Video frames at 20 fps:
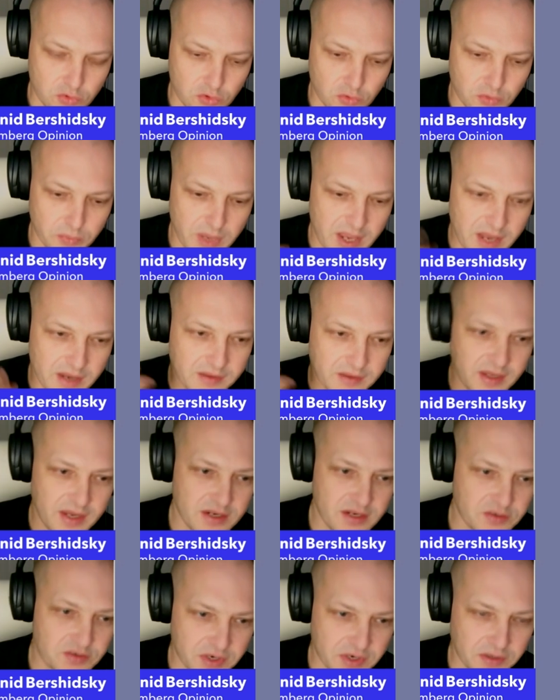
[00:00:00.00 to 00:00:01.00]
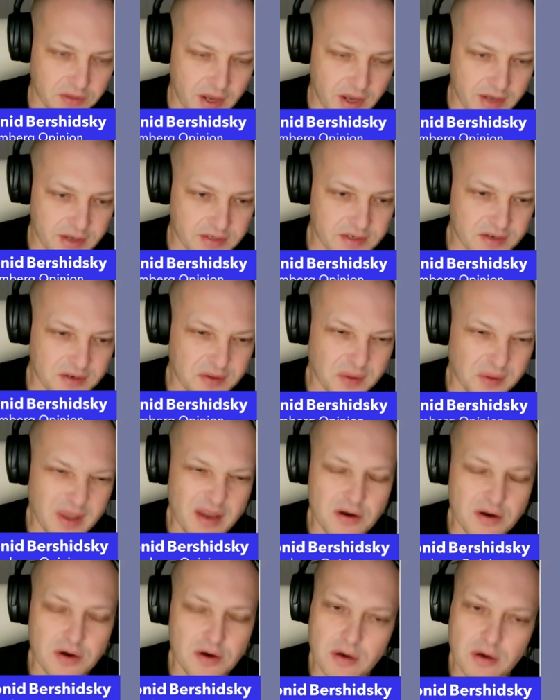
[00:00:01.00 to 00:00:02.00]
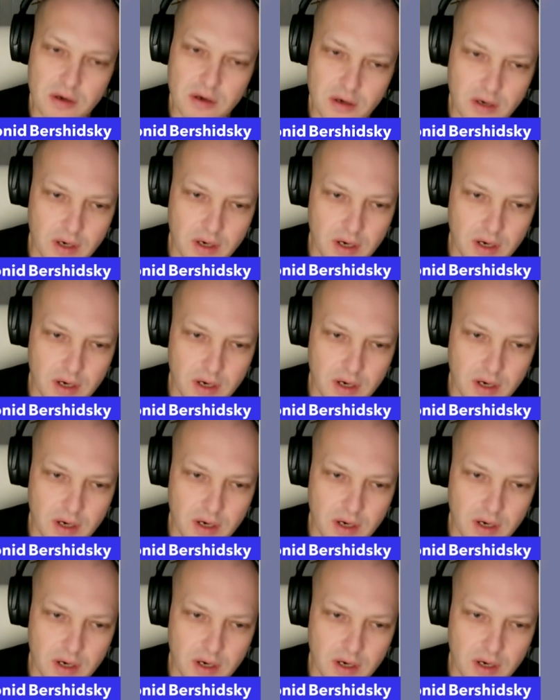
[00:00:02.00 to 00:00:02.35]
make these red lines clear,